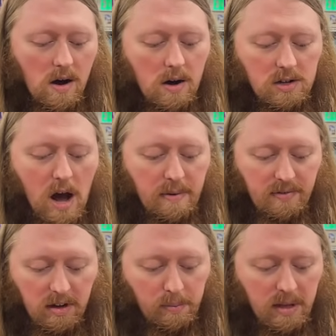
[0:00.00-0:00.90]
on top of
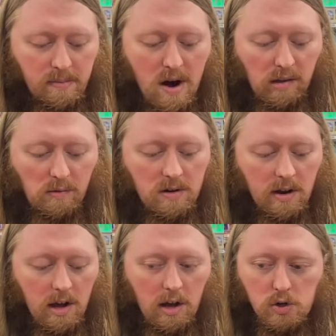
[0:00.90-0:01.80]
the complete and box
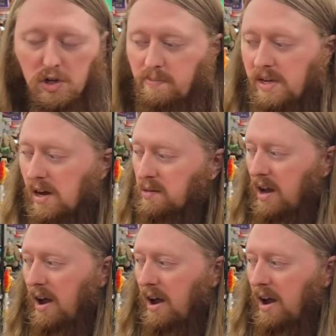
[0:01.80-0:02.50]
one, just because